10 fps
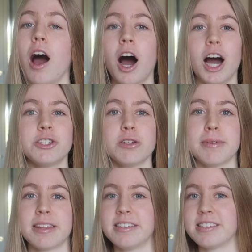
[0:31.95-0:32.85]
I do
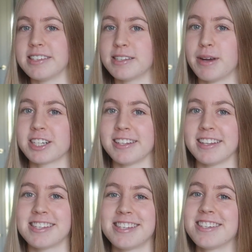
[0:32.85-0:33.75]
methods and specialists,